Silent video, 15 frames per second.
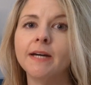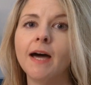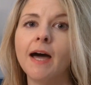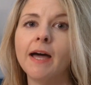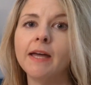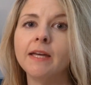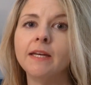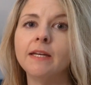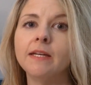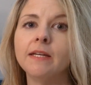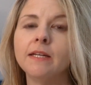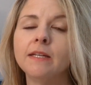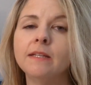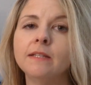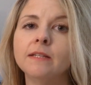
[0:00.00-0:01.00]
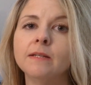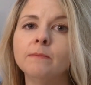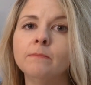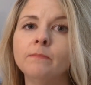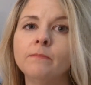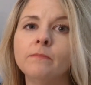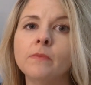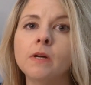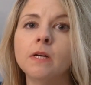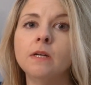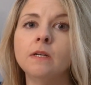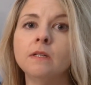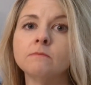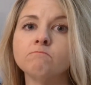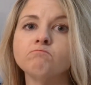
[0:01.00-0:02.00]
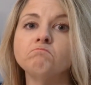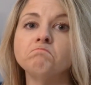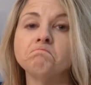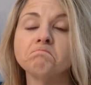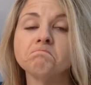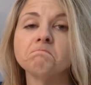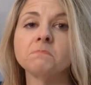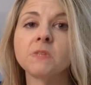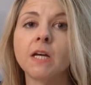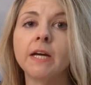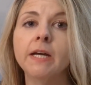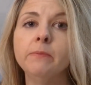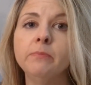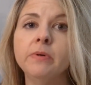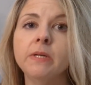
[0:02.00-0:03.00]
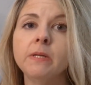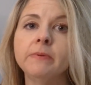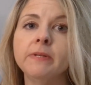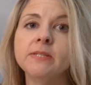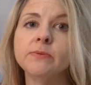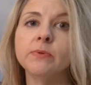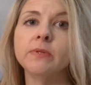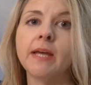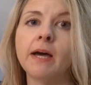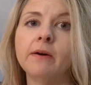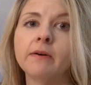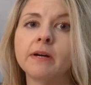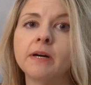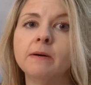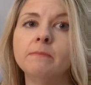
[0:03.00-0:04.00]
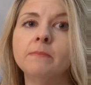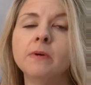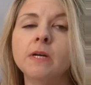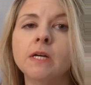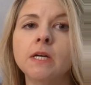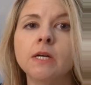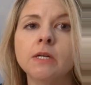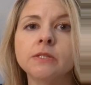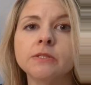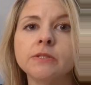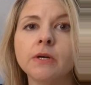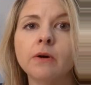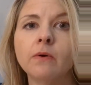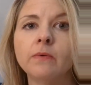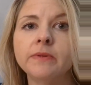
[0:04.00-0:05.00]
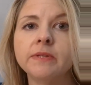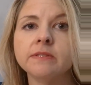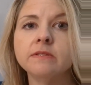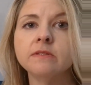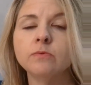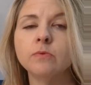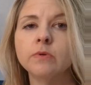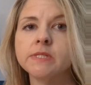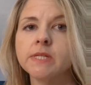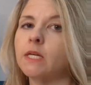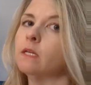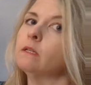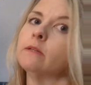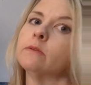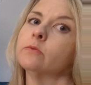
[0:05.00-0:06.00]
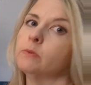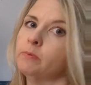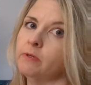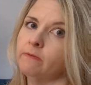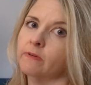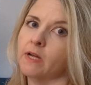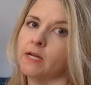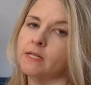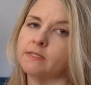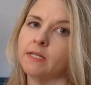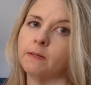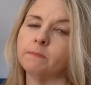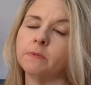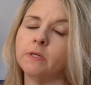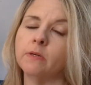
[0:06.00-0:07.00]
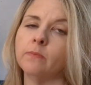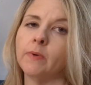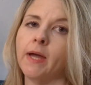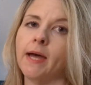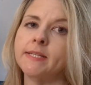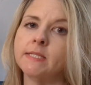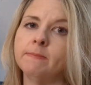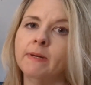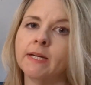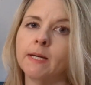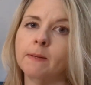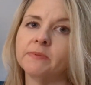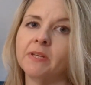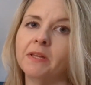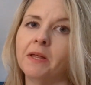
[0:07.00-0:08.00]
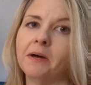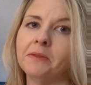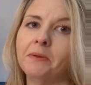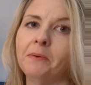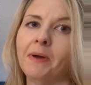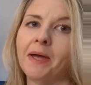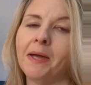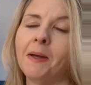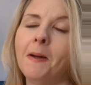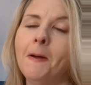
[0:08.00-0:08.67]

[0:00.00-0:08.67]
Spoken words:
I'm pretty pleased with the outcome. So this is Blueskin. This was a proof of concept. We had some hiccups along the way,